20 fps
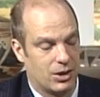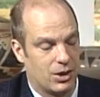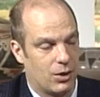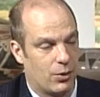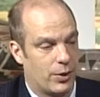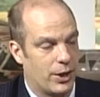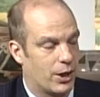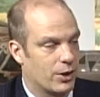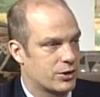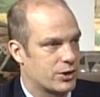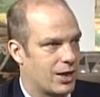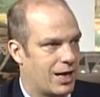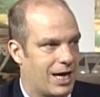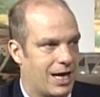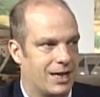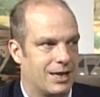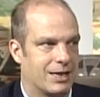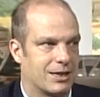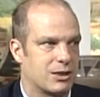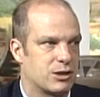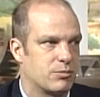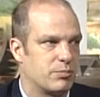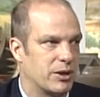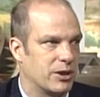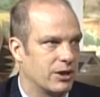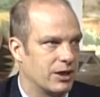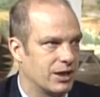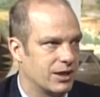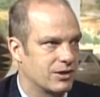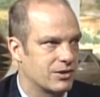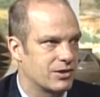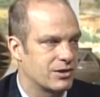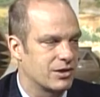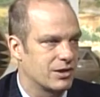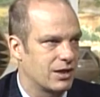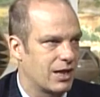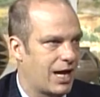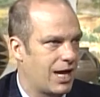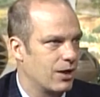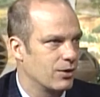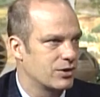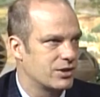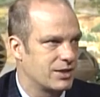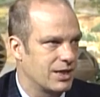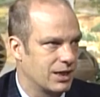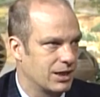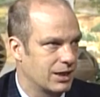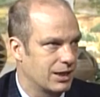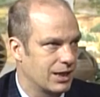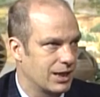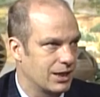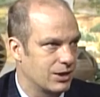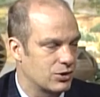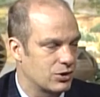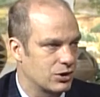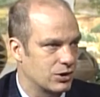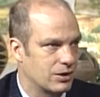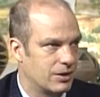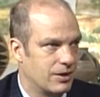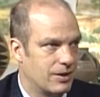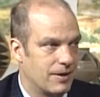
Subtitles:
We also had an experienced House delegation.